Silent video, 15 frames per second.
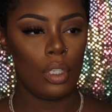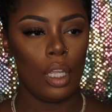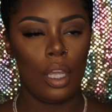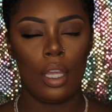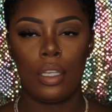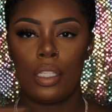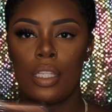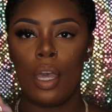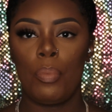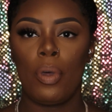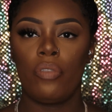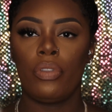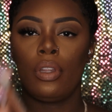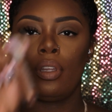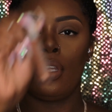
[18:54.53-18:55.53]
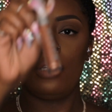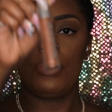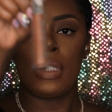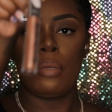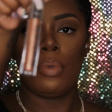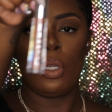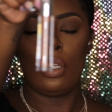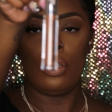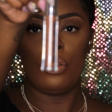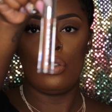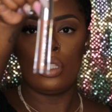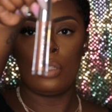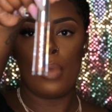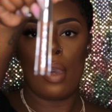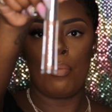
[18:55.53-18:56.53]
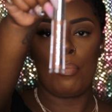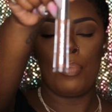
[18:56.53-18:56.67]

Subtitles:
And to top off the lips, I'm going to use my